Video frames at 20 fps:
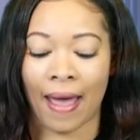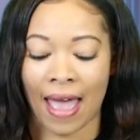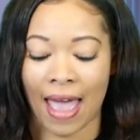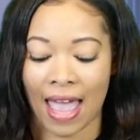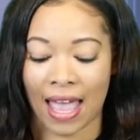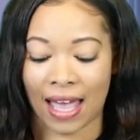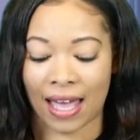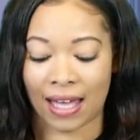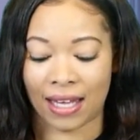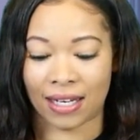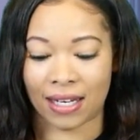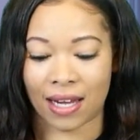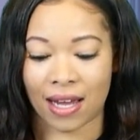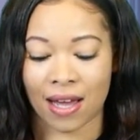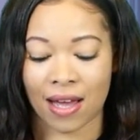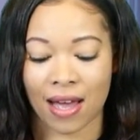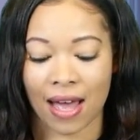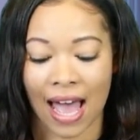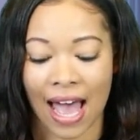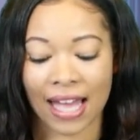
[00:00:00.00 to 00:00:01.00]
And
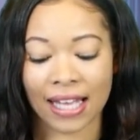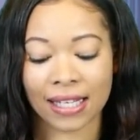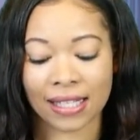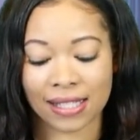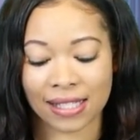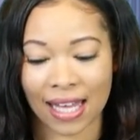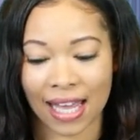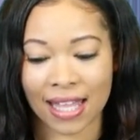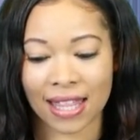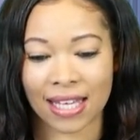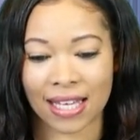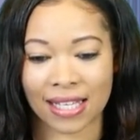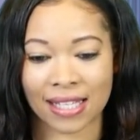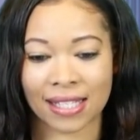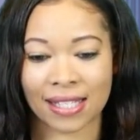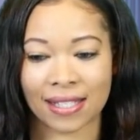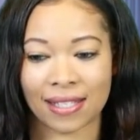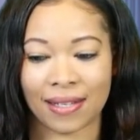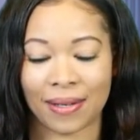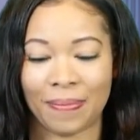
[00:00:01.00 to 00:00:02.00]
I could say
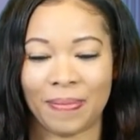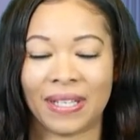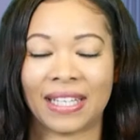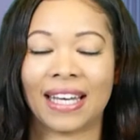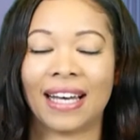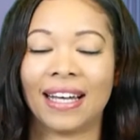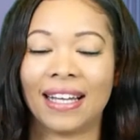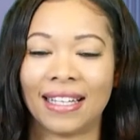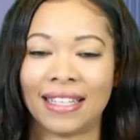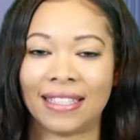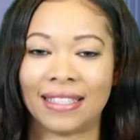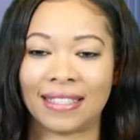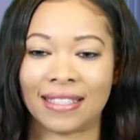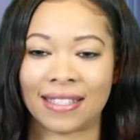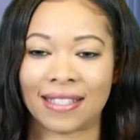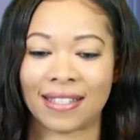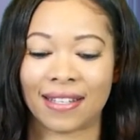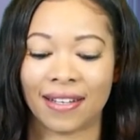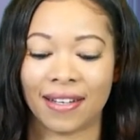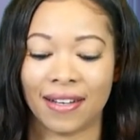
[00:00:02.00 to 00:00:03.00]
this
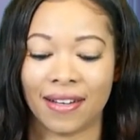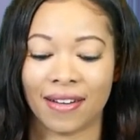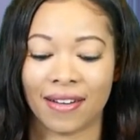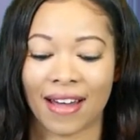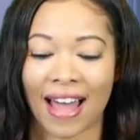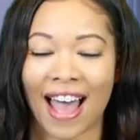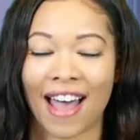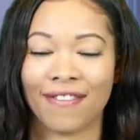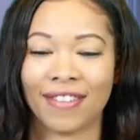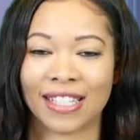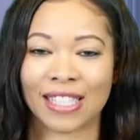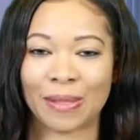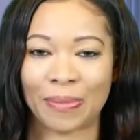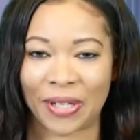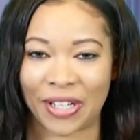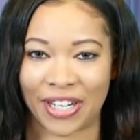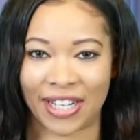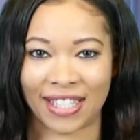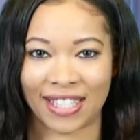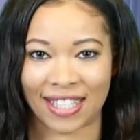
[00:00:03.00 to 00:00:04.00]
because I've
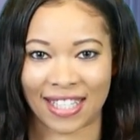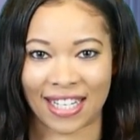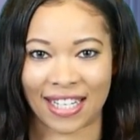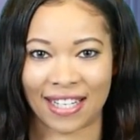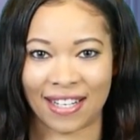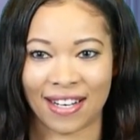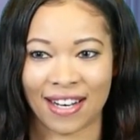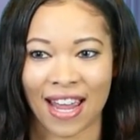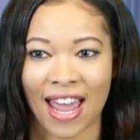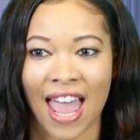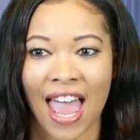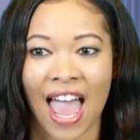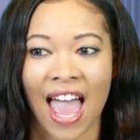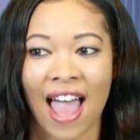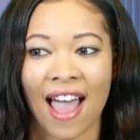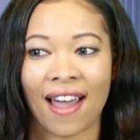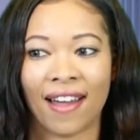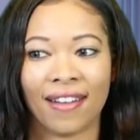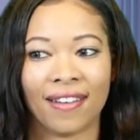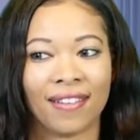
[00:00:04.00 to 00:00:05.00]
experienced it.
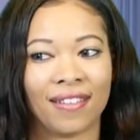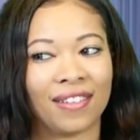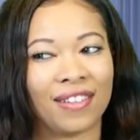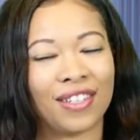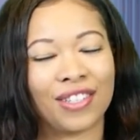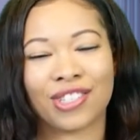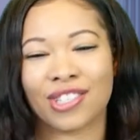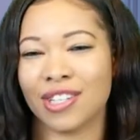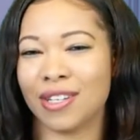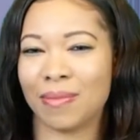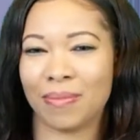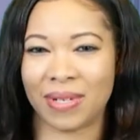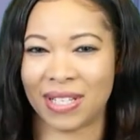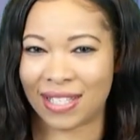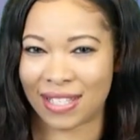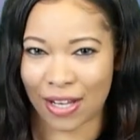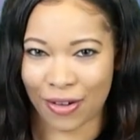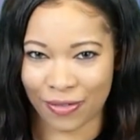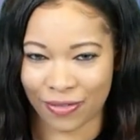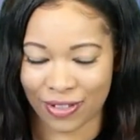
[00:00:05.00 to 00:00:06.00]
You shouldn't be
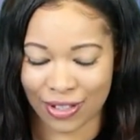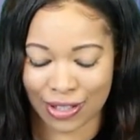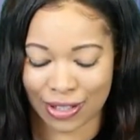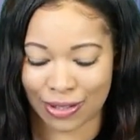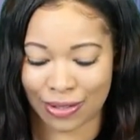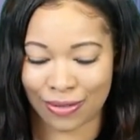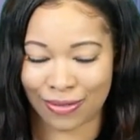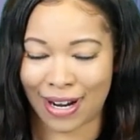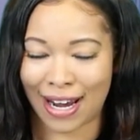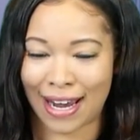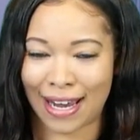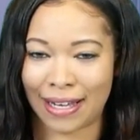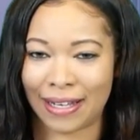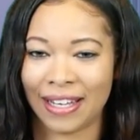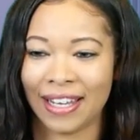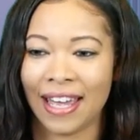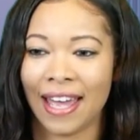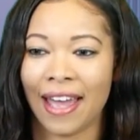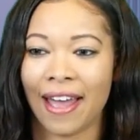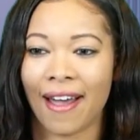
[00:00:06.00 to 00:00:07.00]
selfish,
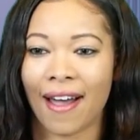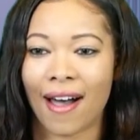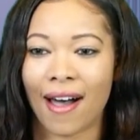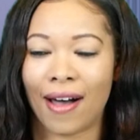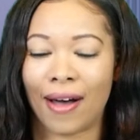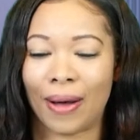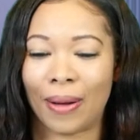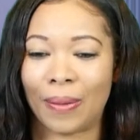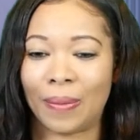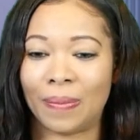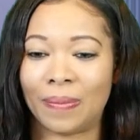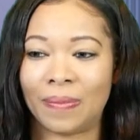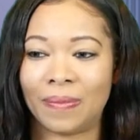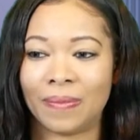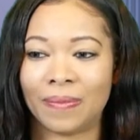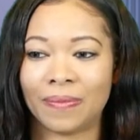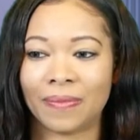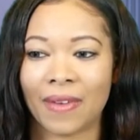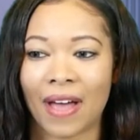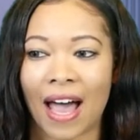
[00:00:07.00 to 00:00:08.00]
right?
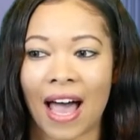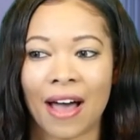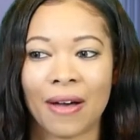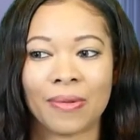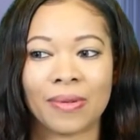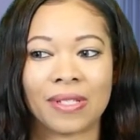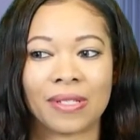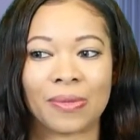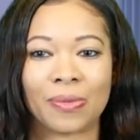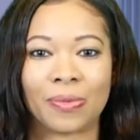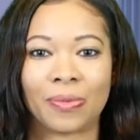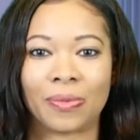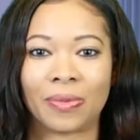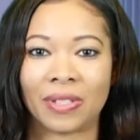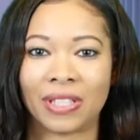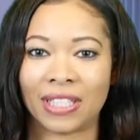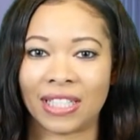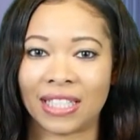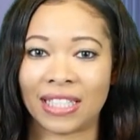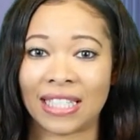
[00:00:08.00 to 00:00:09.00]
I was
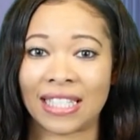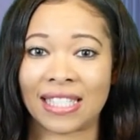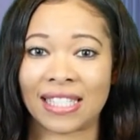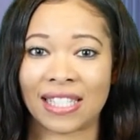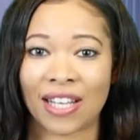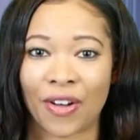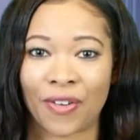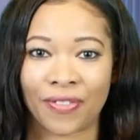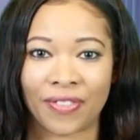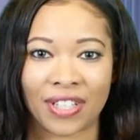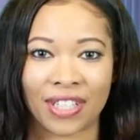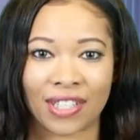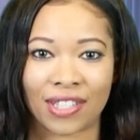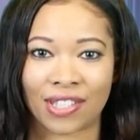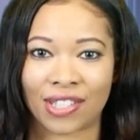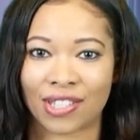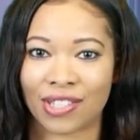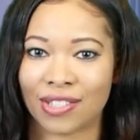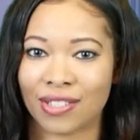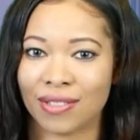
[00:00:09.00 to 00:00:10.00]
really
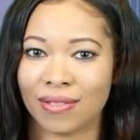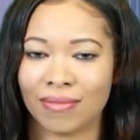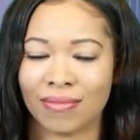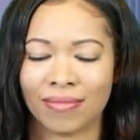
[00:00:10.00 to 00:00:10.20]
selfish.